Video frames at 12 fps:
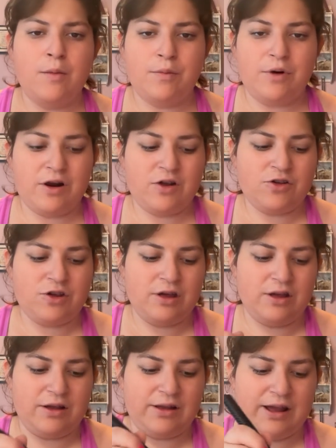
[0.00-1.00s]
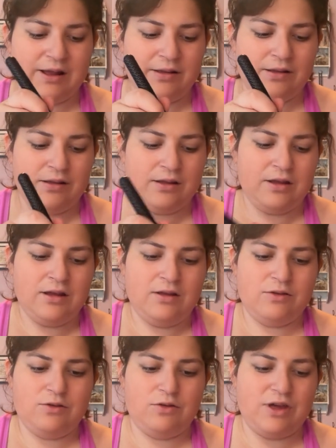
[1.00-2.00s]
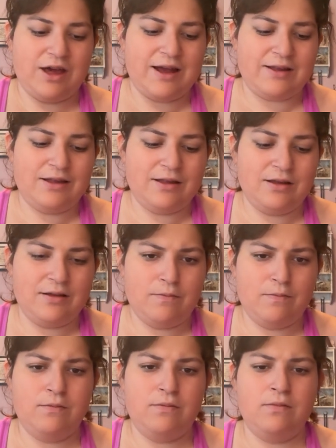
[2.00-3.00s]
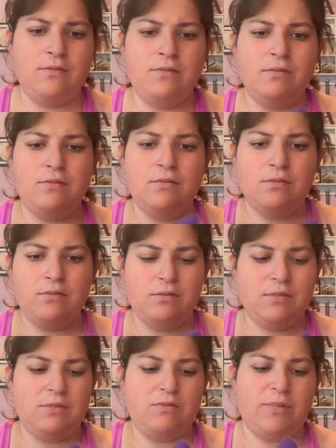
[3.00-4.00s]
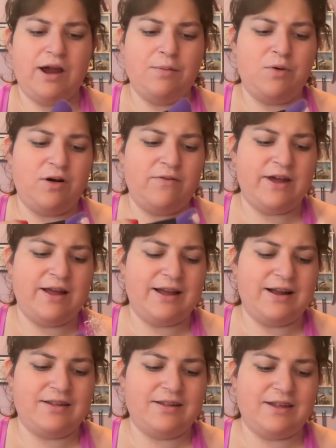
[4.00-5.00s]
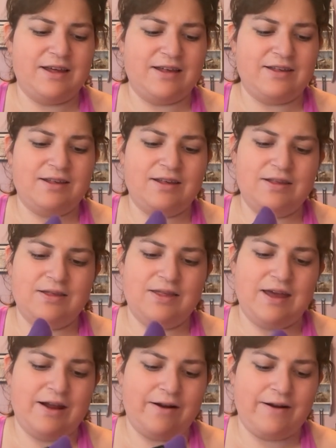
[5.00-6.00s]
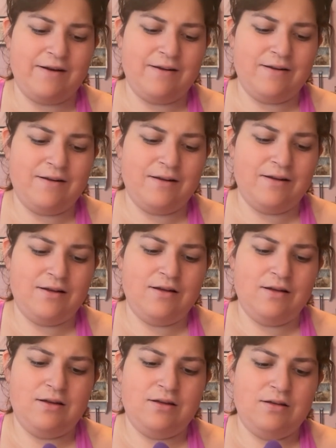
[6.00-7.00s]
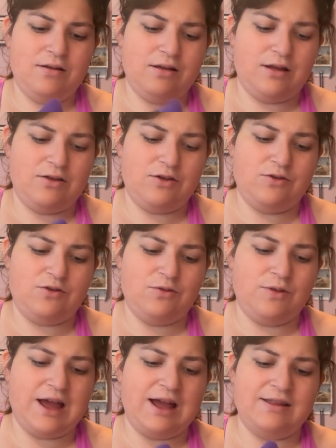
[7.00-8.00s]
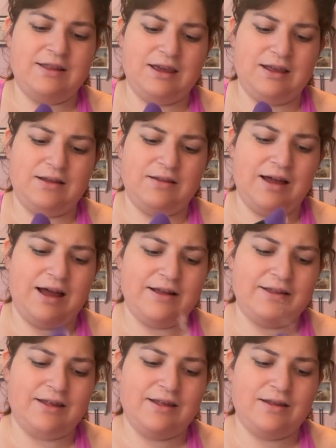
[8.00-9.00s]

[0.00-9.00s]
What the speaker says: brush. Again, do that. Wipe off that excess there. You do not need a lot.